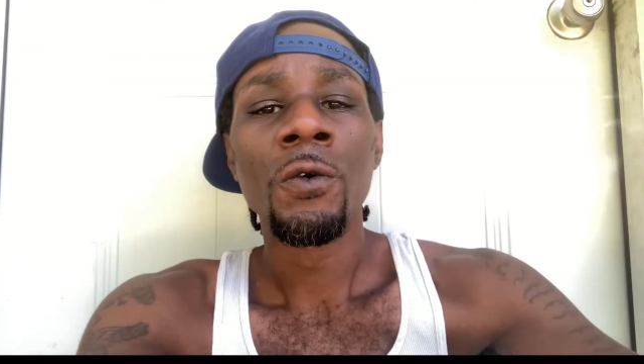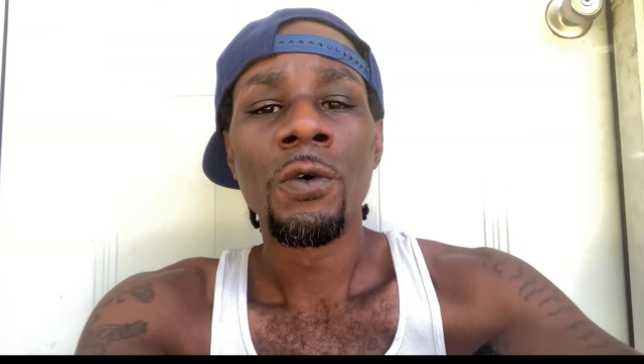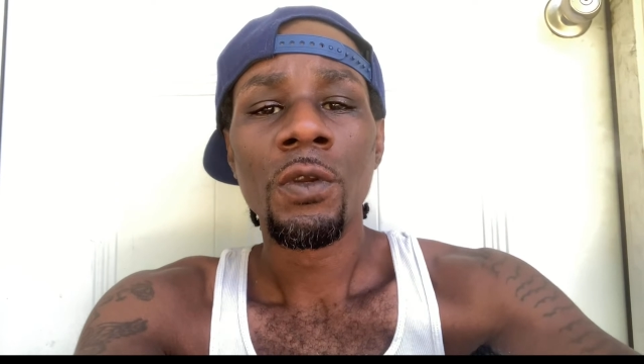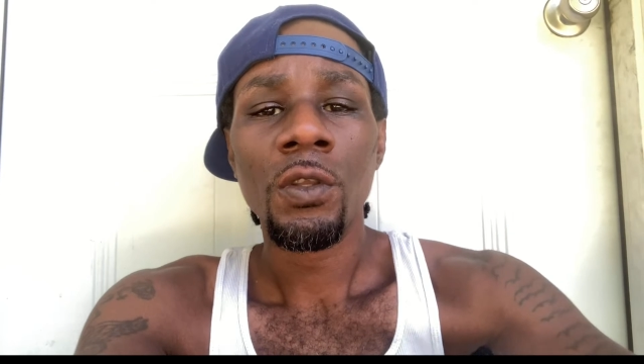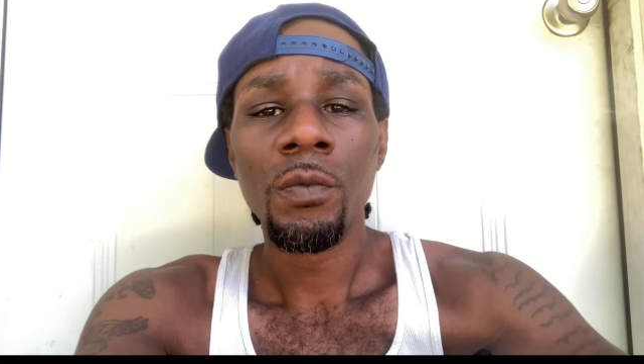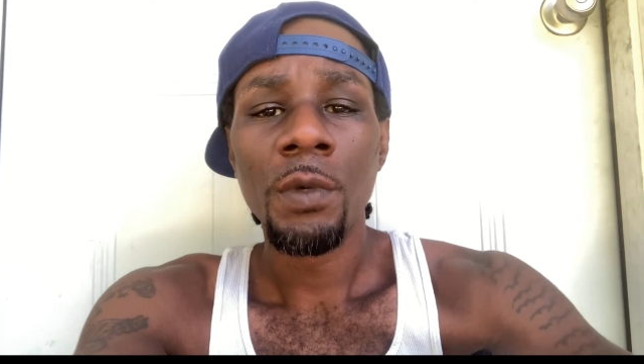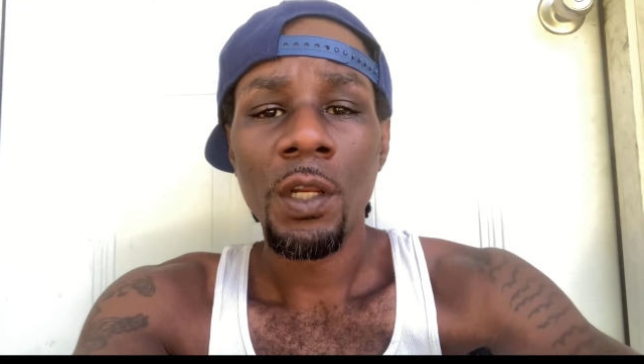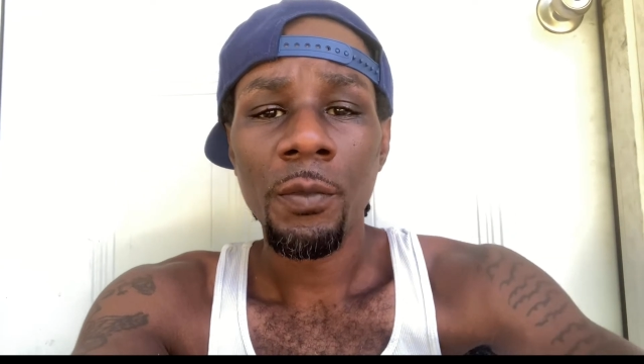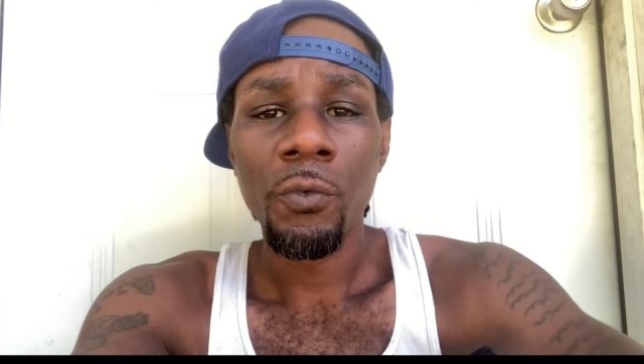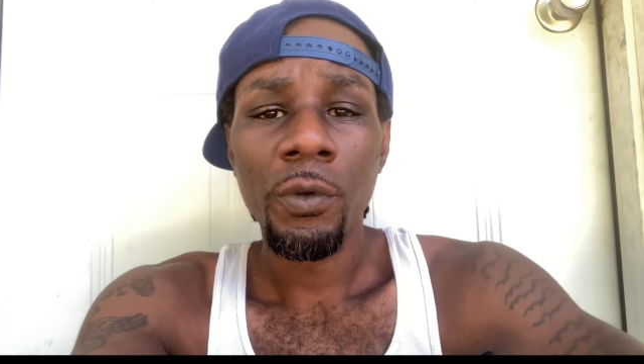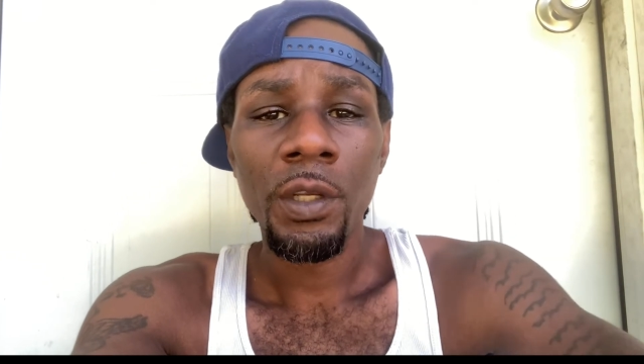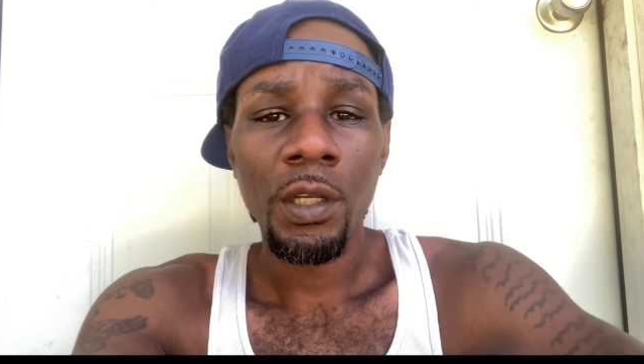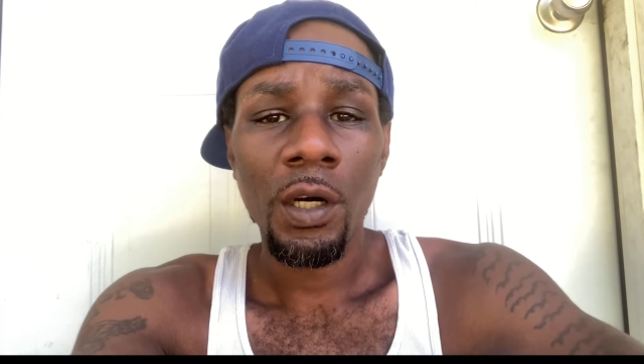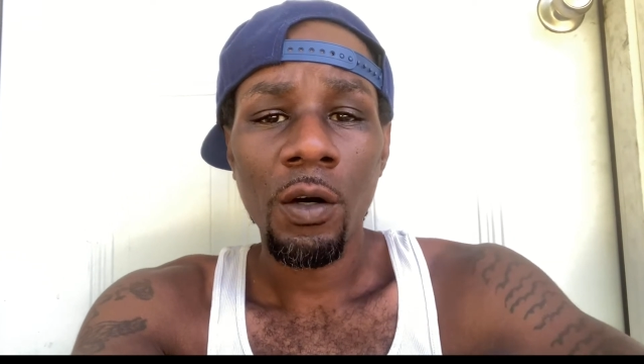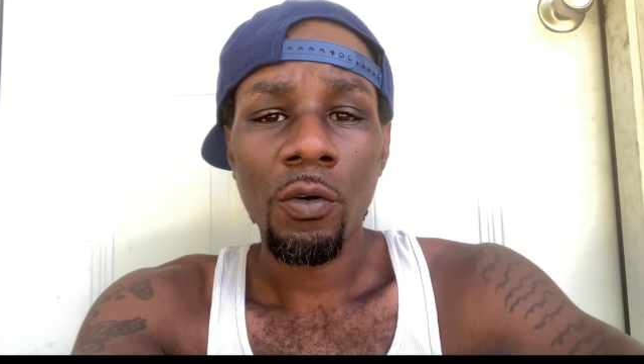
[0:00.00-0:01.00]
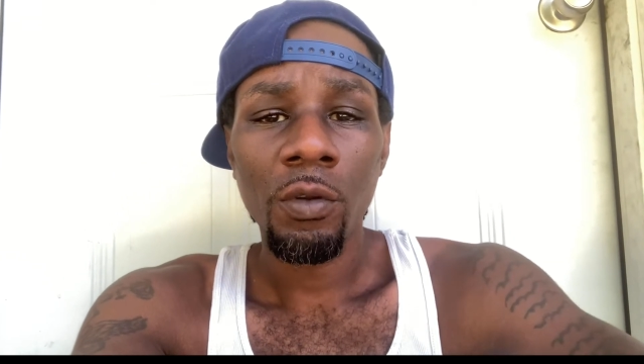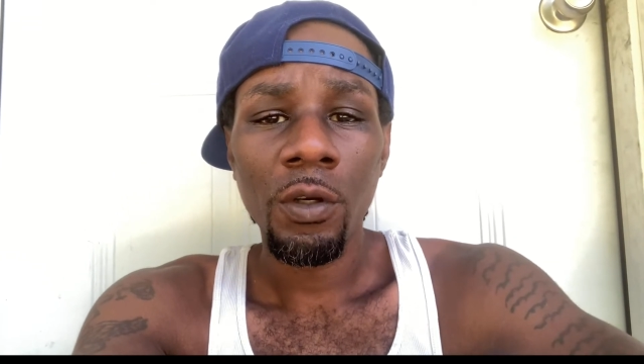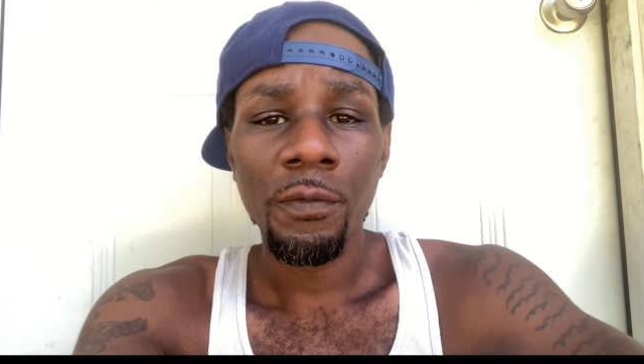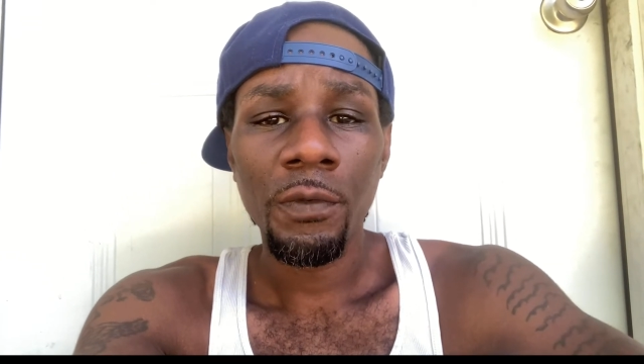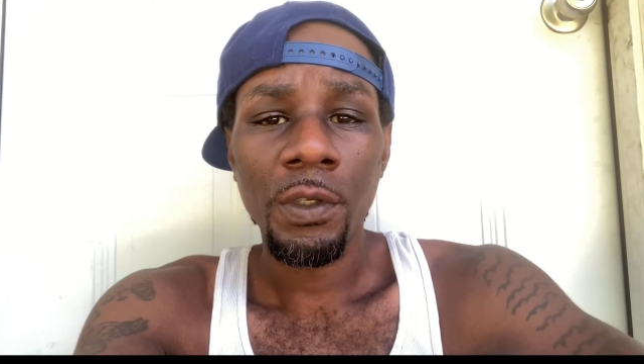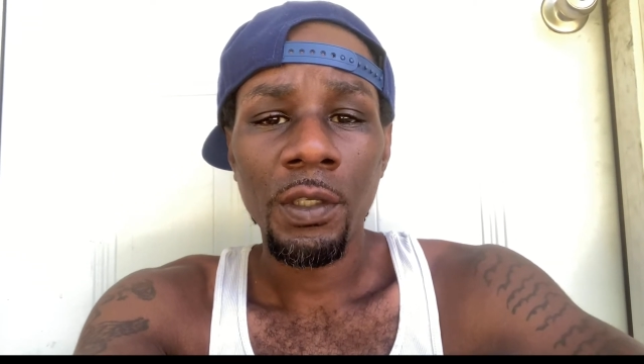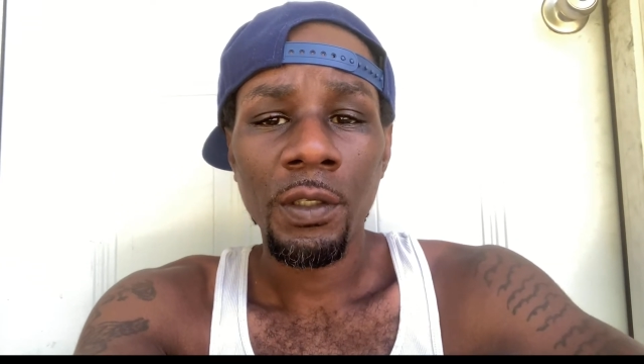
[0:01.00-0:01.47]
you better be ready to hold up
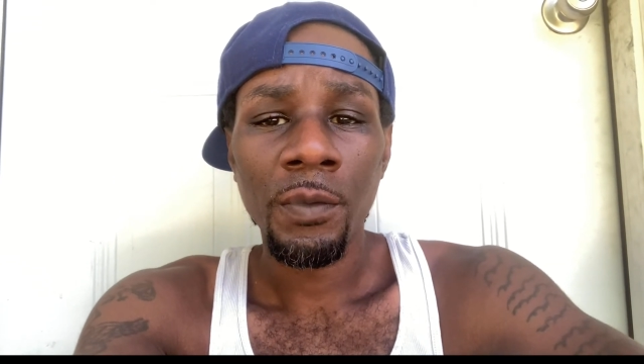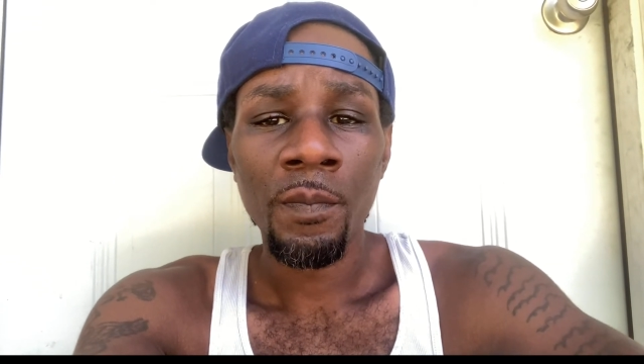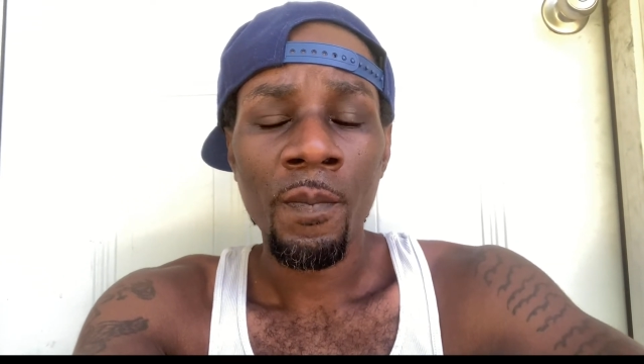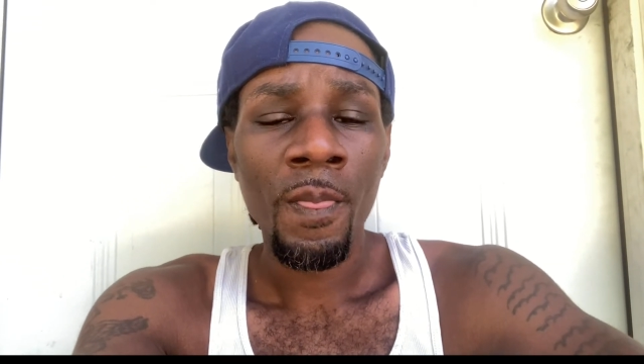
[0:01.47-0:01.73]
for that.